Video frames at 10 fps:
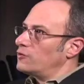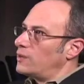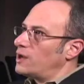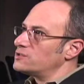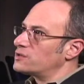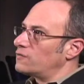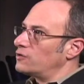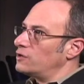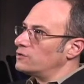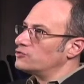the past
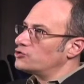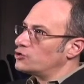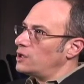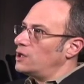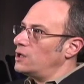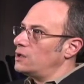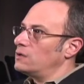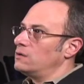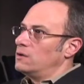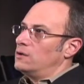several years
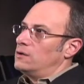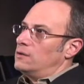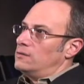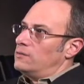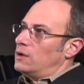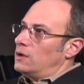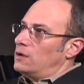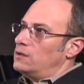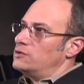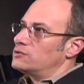training
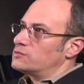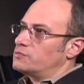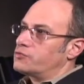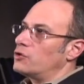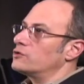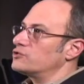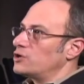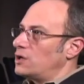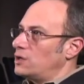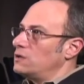his
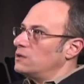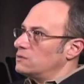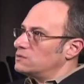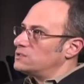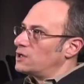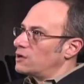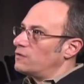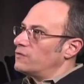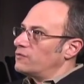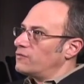protege to take
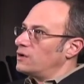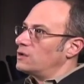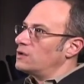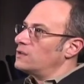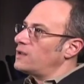over the fund. And in